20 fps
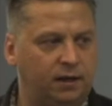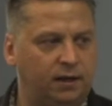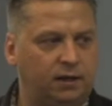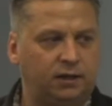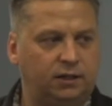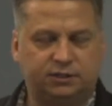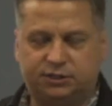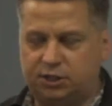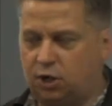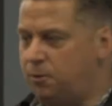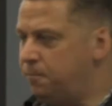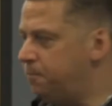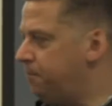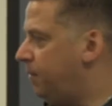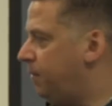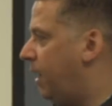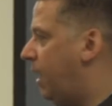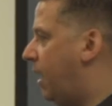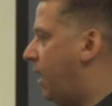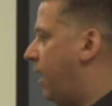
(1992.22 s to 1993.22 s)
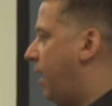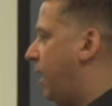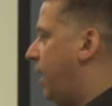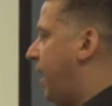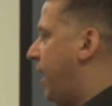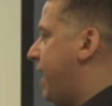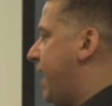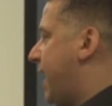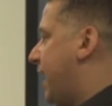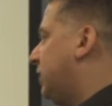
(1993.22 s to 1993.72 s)
So
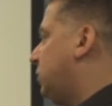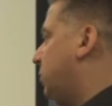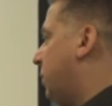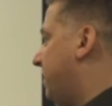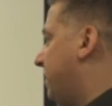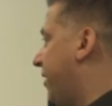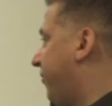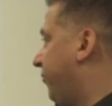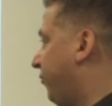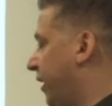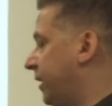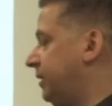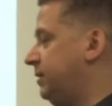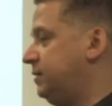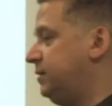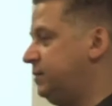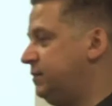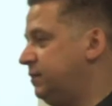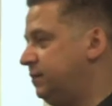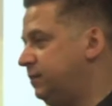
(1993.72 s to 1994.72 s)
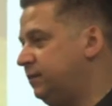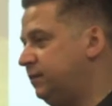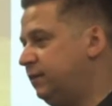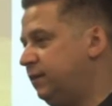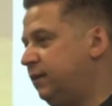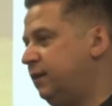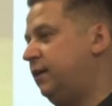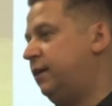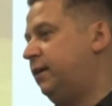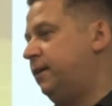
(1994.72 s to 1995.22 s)
I asked one of my friends,
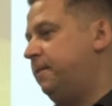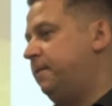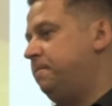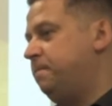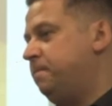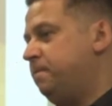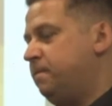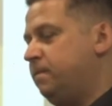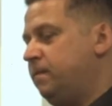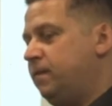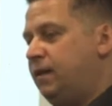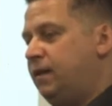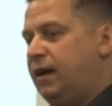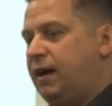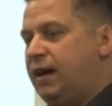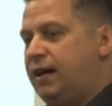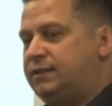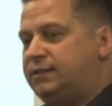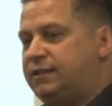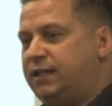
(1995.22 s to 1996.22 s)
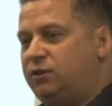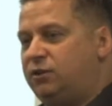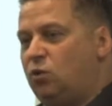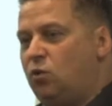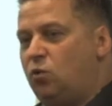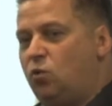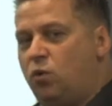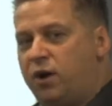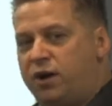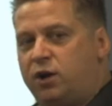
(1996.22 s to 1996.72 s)
I said,
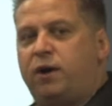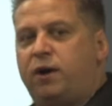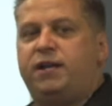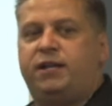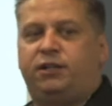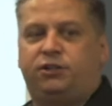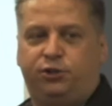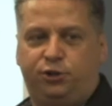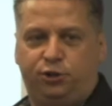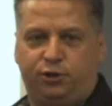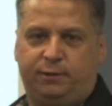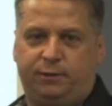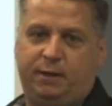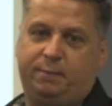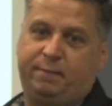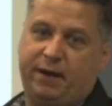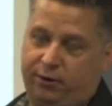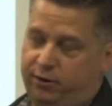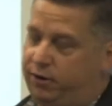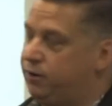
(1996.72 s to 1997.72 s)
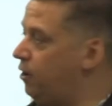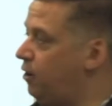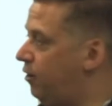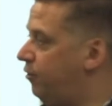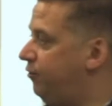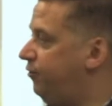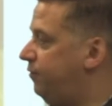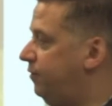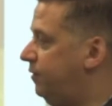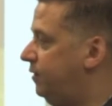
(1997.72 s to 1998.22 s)
what do I need to do to be better at golf?
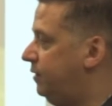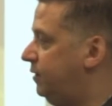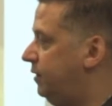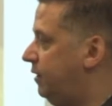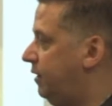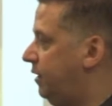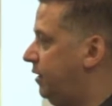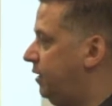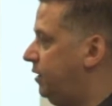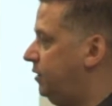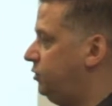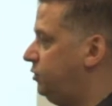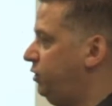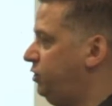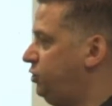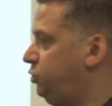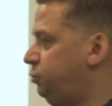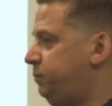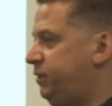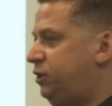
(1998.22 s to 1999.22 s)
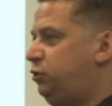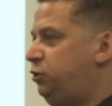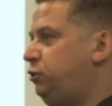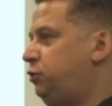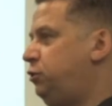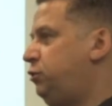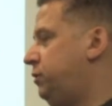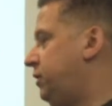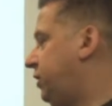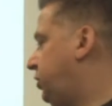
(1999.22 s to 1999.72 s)
So he showed
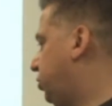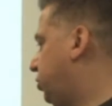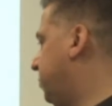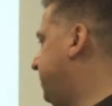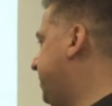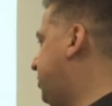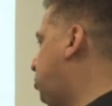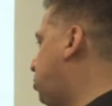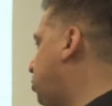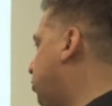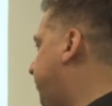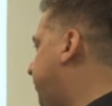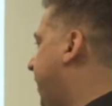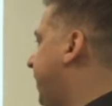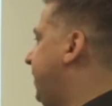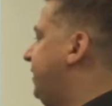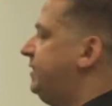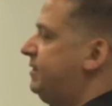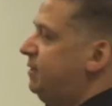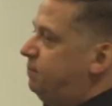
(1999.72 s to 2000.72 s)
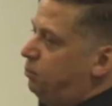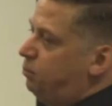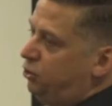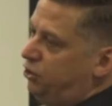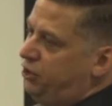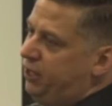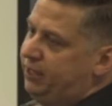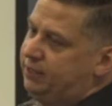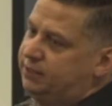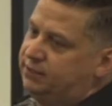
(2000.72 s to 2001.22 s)
me two very simple
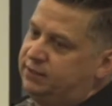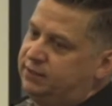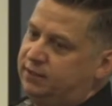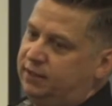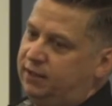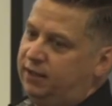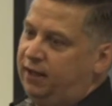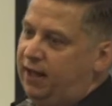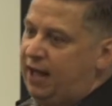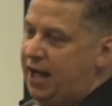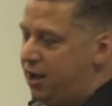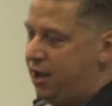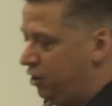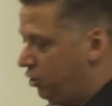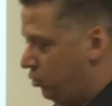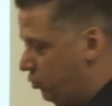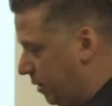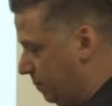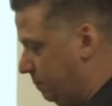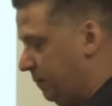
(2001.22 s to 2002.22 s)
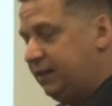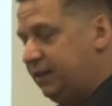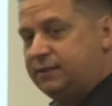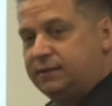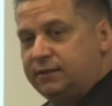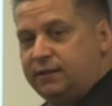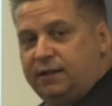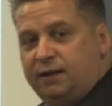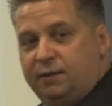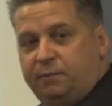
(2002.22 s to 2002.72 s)
things: how to grip
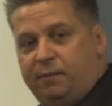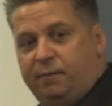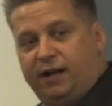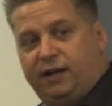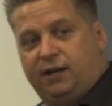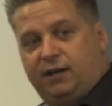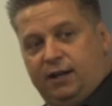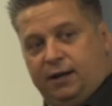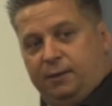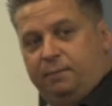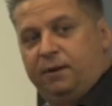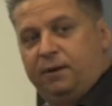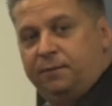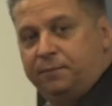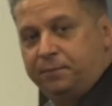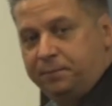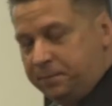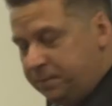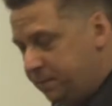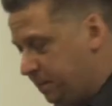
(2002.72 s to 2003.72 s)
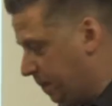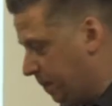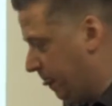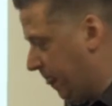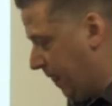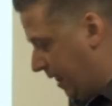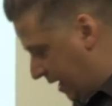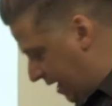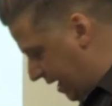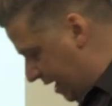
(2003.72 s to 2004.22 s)
my club
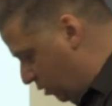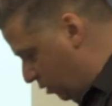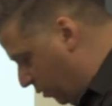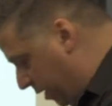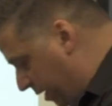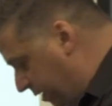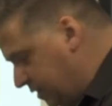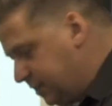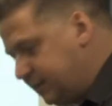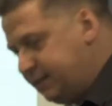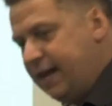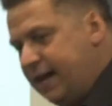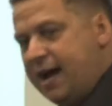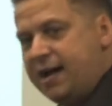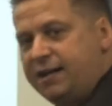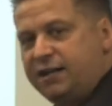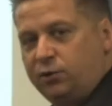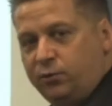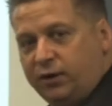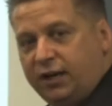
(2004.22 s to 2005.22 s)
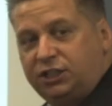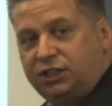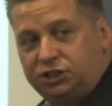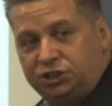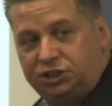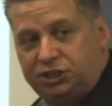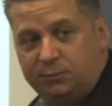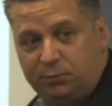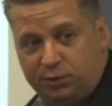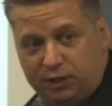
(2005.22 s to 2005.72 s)
and where to stand in
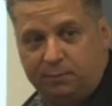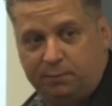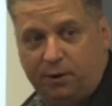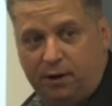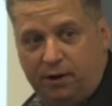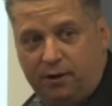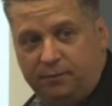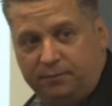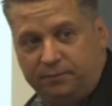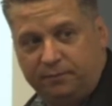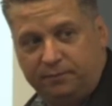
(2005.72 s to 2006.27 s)
relationship with the ball.